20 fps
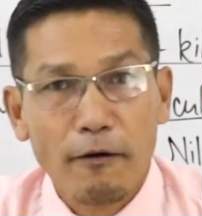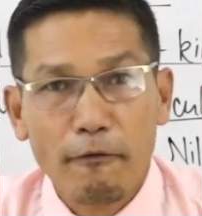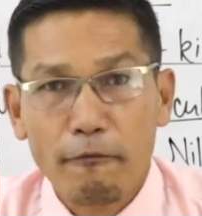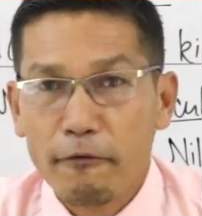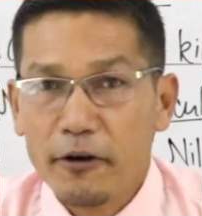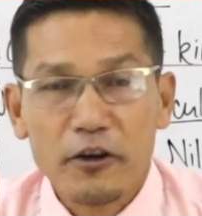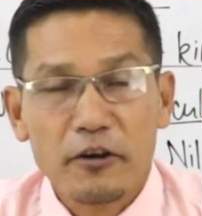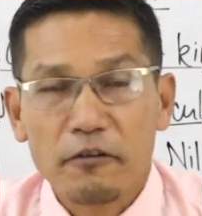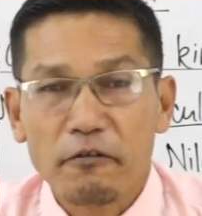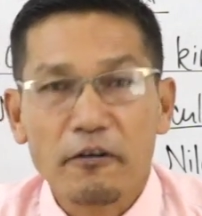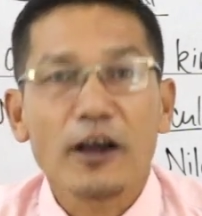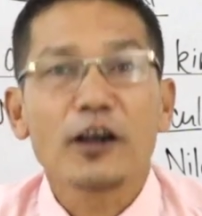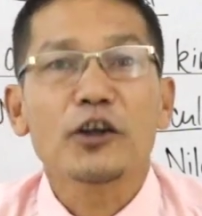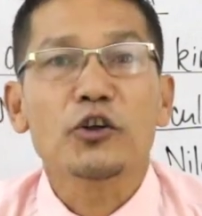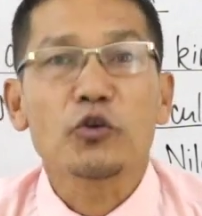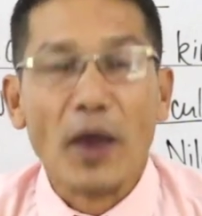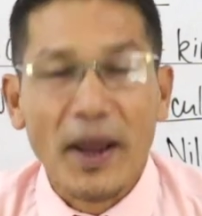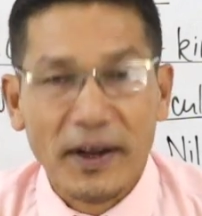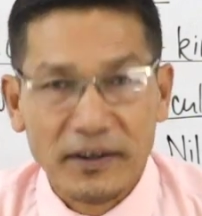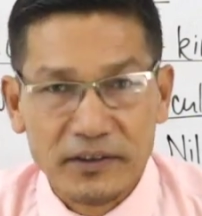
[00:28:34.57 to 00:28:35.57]
very
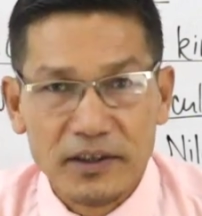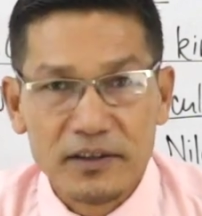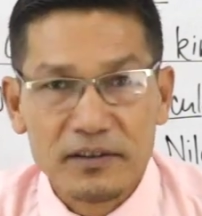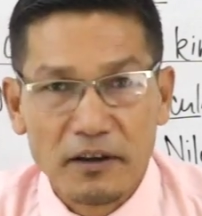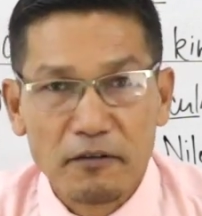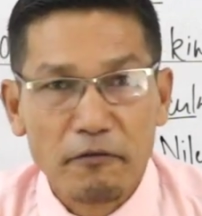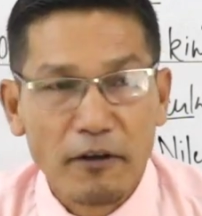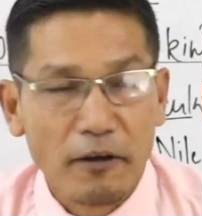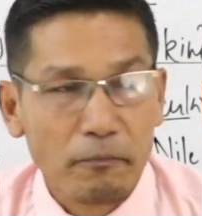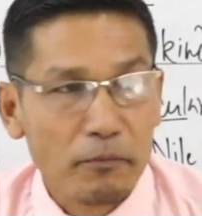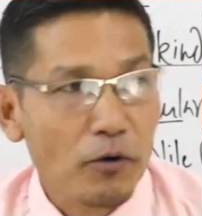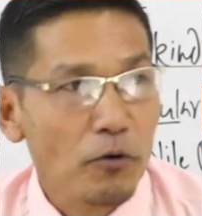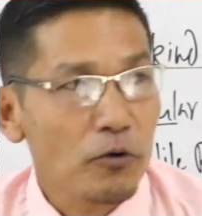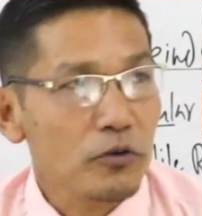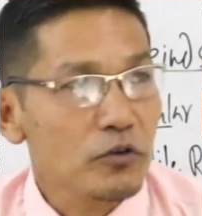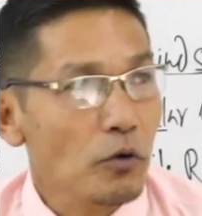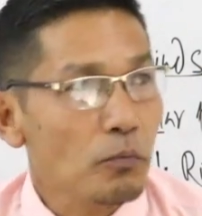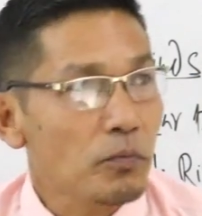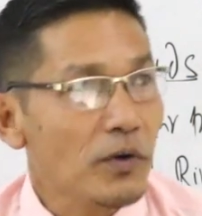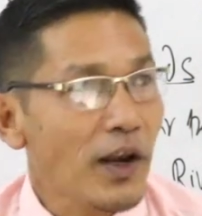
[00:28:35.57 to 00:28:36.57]
difficult to exist, in fact,
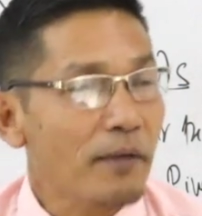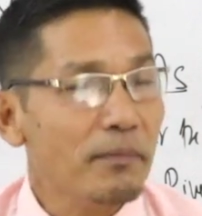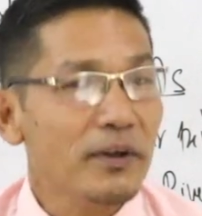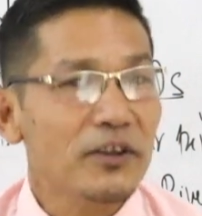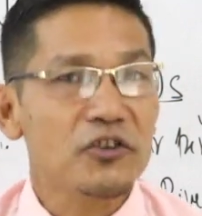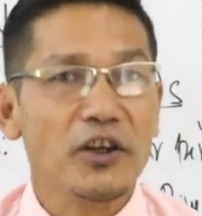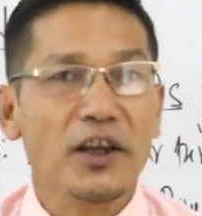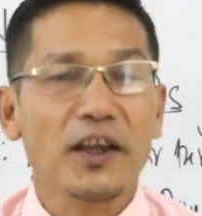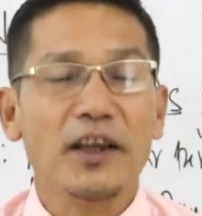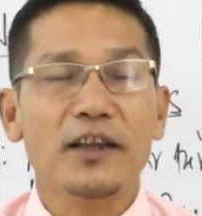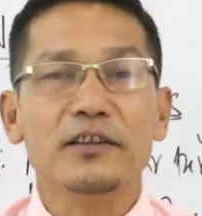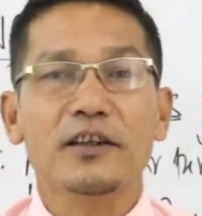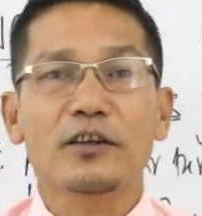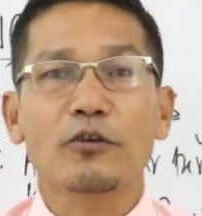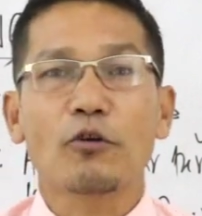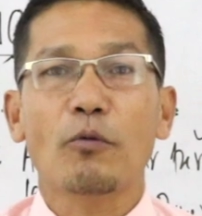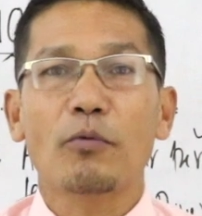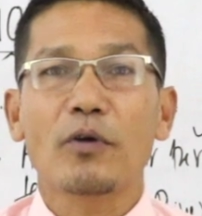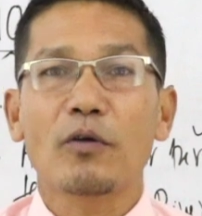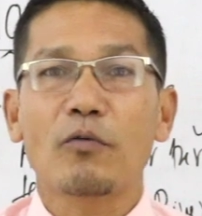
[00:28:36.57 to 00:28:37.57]
because of climate change
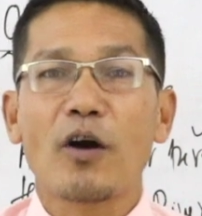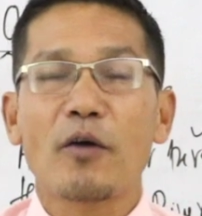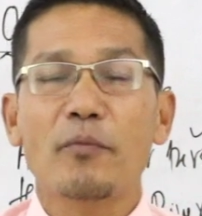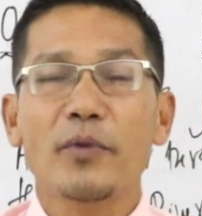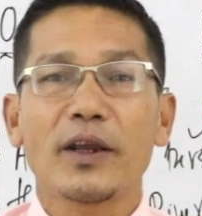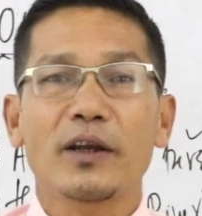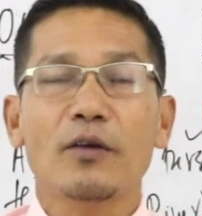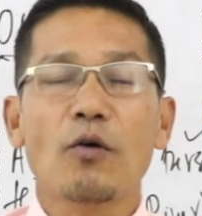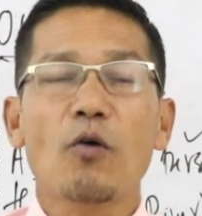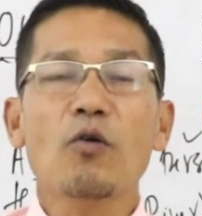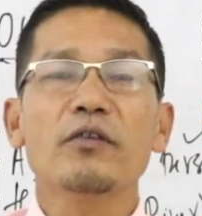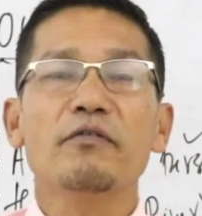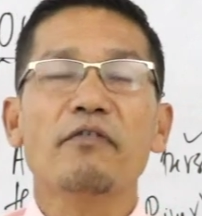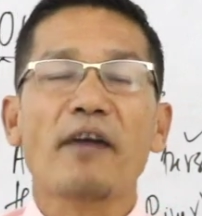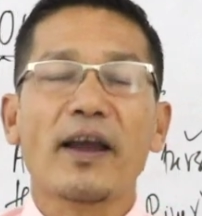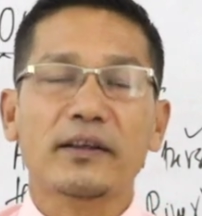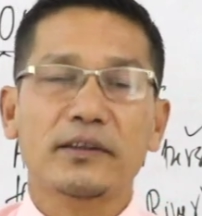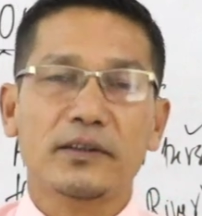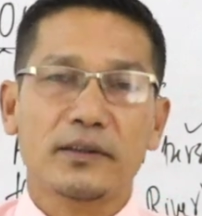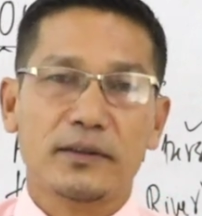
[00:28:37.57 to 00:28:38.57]
and global warming and all the
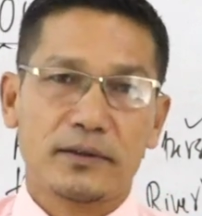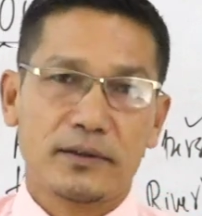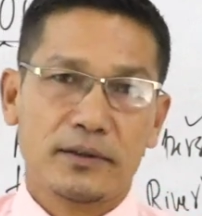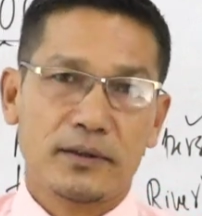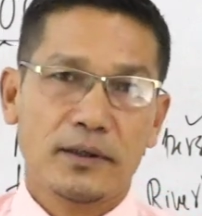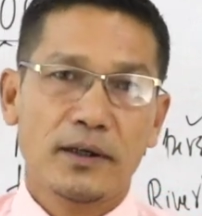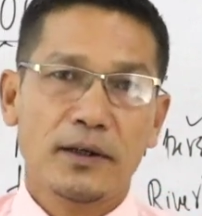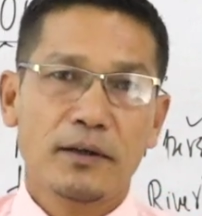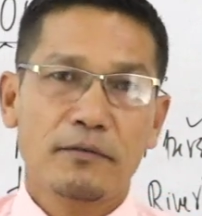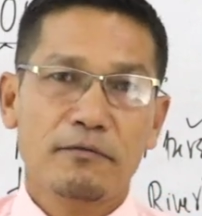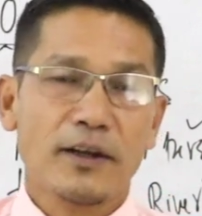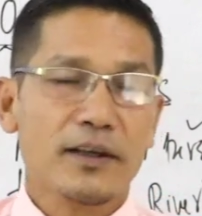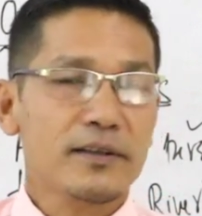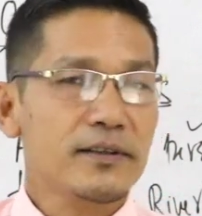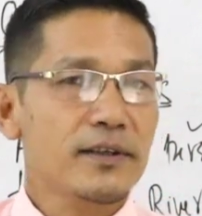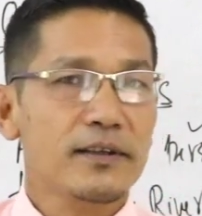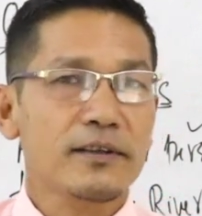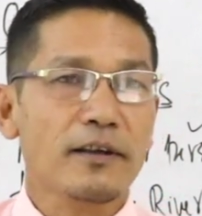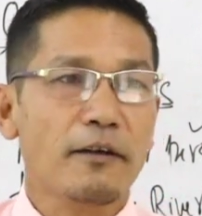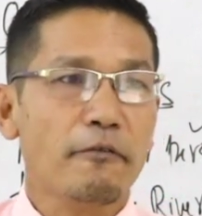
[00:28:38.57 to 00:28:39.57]
factors.
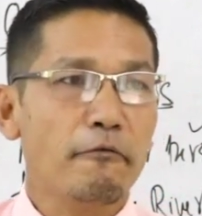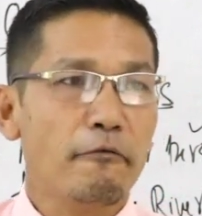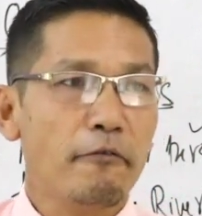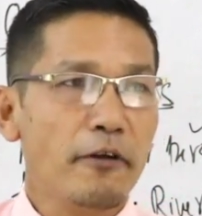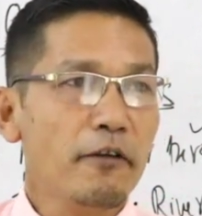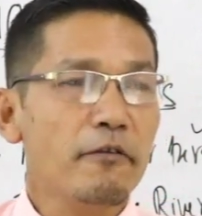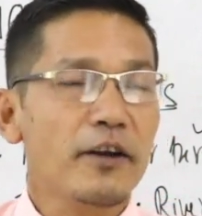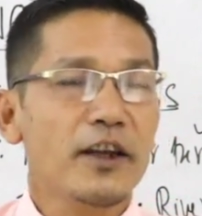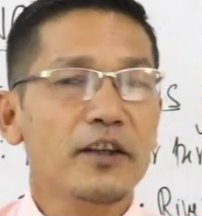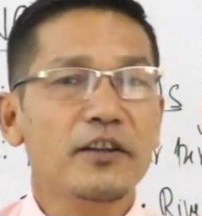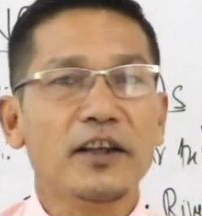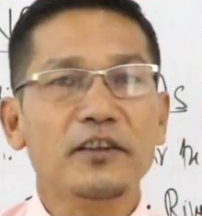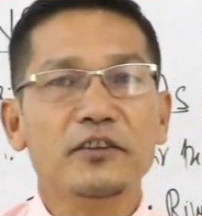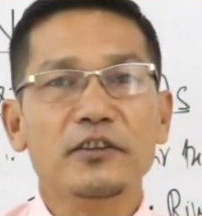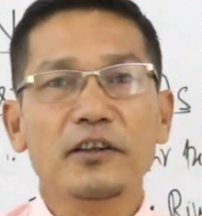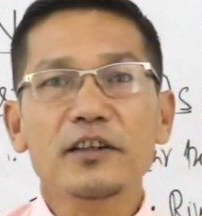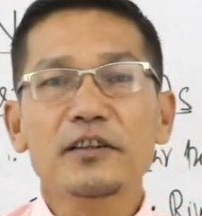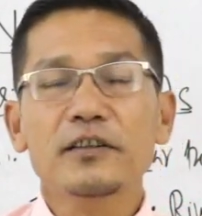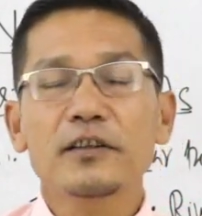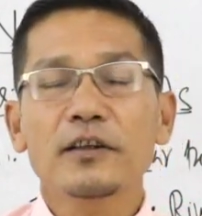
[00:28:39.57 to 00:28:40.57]
Plastics are very, very
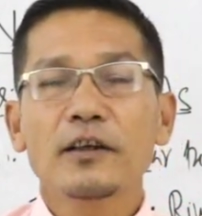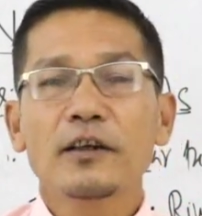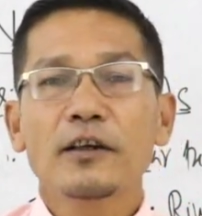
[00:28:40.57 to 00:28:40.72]
dangerous